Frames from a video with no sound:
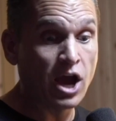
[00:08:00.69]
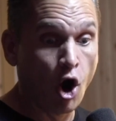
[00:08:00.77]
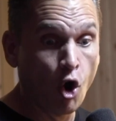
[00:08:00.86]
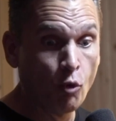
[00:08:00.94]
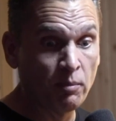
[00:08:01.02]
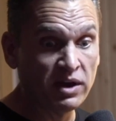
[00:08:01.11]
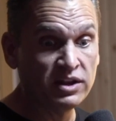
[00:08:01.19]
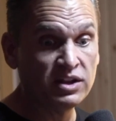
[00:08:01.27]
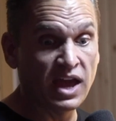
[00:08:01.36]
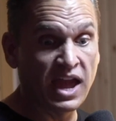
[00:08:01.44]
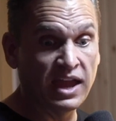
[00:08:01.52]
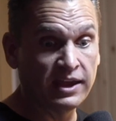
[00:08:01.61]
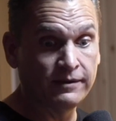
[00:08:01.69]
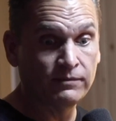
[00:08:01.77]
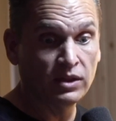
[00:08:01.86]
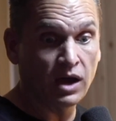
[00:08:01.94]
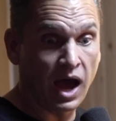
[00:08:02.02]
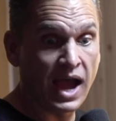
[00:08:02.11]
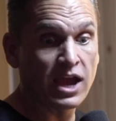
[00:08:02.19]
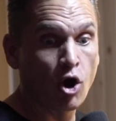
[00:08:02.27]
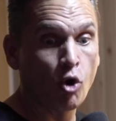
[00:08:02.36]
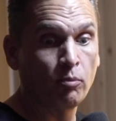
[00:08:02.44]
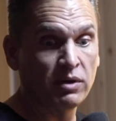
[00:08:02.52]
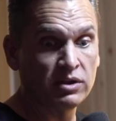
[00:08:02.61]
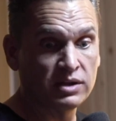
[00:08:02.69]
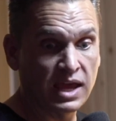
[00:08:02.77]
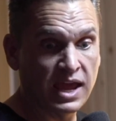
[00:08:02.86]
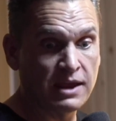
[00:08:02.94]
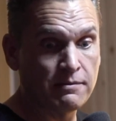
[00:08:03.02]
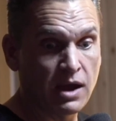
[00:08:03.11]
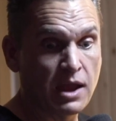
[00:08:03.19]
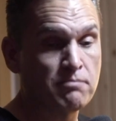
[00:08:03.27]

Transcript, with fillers: i opened a i opened a,